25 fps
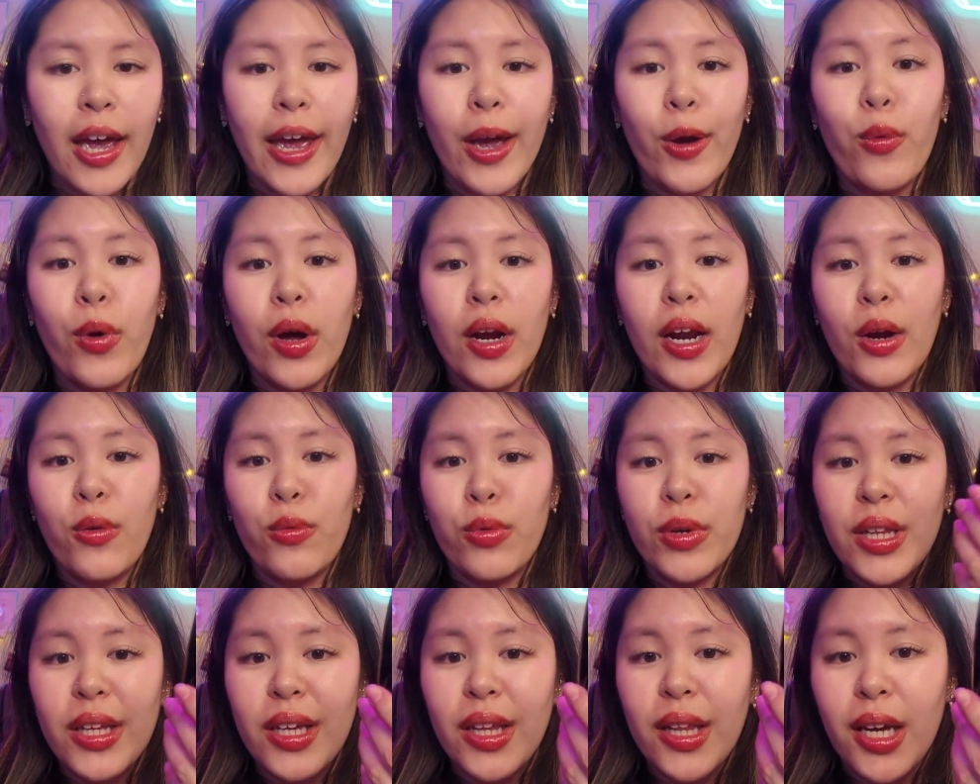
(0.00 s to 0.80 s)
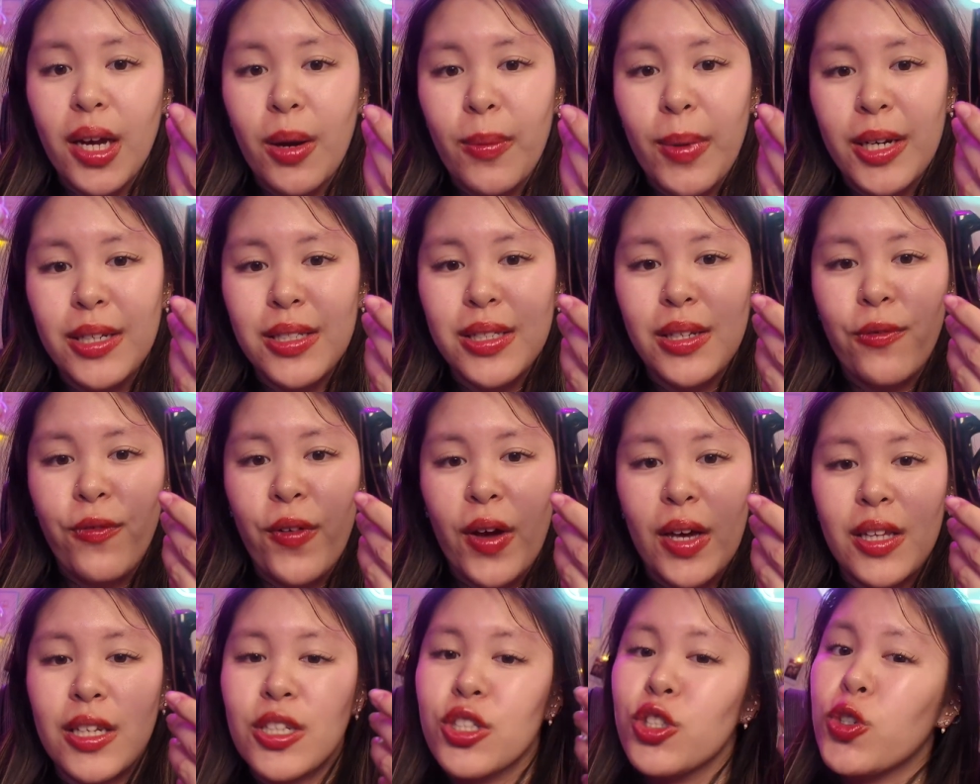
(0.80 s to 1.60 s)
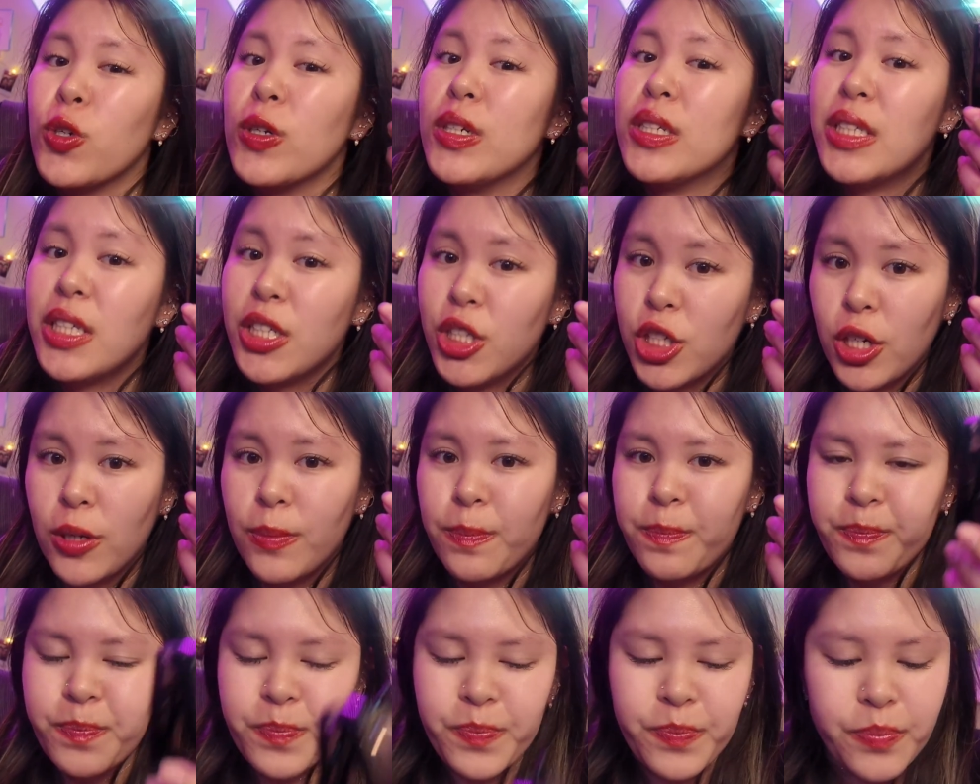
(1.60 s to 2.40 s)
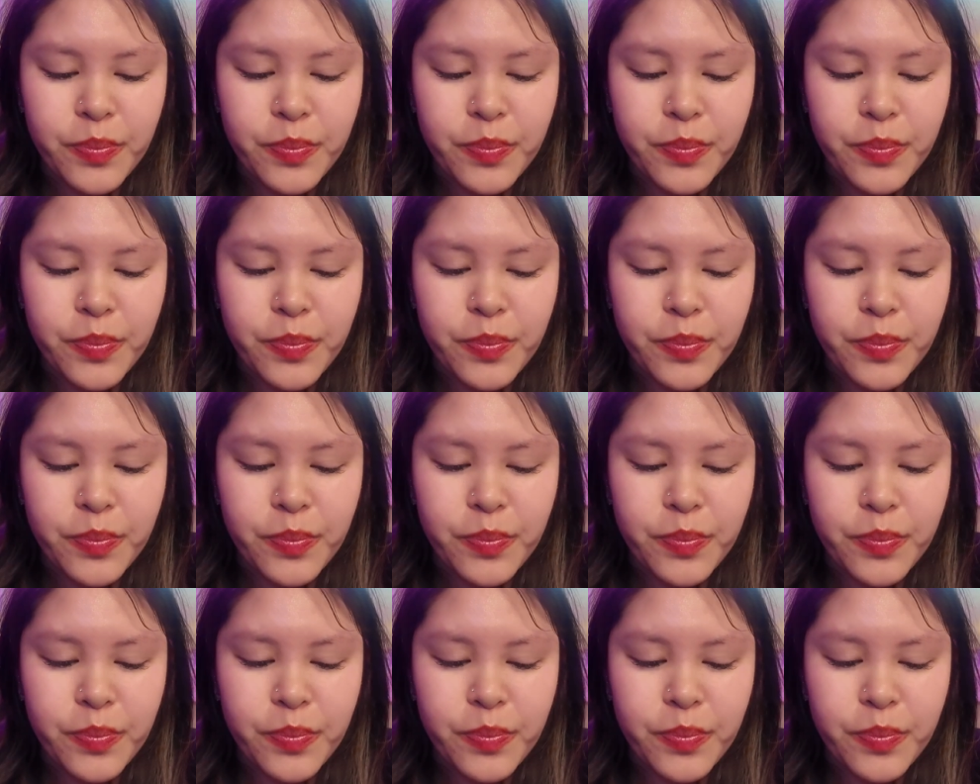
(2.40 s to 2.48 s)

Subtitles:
And what I really like about it is the fact that it's transition.